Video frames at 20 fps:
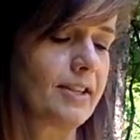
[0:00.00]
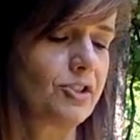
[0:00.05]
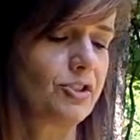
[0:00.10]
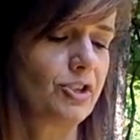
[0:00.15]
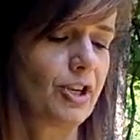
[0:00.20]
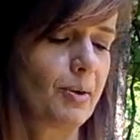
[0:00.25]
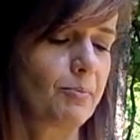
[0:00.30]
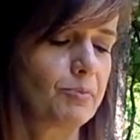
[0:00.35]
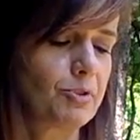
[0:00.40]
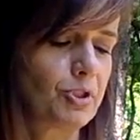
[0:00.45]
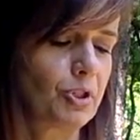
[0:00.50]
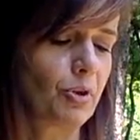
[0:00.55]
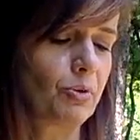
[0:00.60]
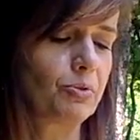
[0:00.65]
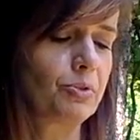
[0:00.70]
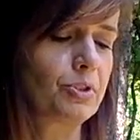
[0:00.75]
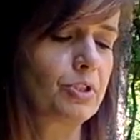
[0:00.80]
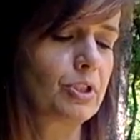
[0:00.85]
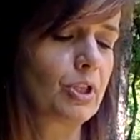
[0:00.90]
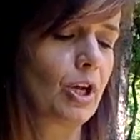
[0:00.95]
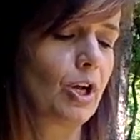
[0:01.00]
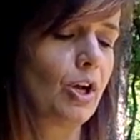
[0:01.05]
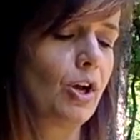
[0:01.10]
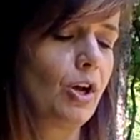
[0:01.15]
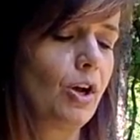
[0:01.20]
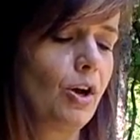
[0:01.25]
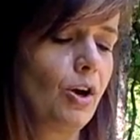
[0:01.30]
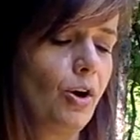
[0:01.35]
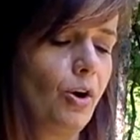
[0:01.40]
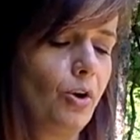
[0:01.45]
and gem shows.
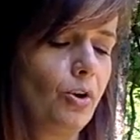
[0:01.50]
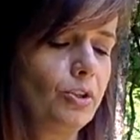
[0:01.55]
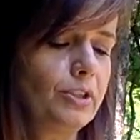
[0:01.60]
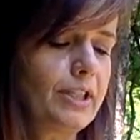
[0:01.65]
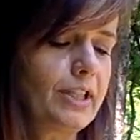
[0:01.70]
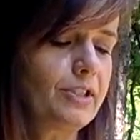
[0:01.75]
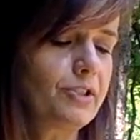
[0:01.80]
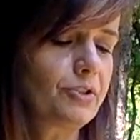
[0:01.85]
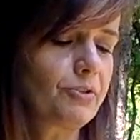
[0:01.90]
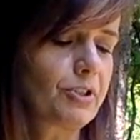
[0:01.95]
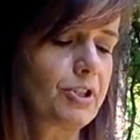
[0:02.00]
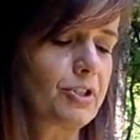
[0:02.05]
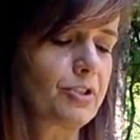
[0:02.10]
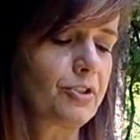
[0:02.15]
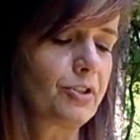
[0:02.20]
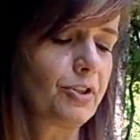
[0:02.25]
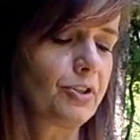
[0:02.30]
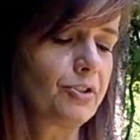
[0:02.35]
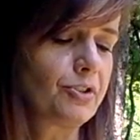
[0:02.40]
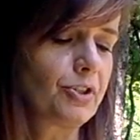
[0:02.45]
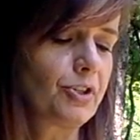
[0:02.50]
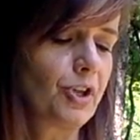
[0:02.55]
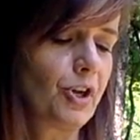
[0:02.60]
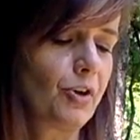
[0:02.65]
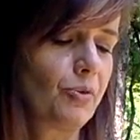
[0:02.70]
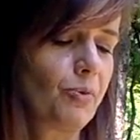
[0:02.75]
Hold each crystal to know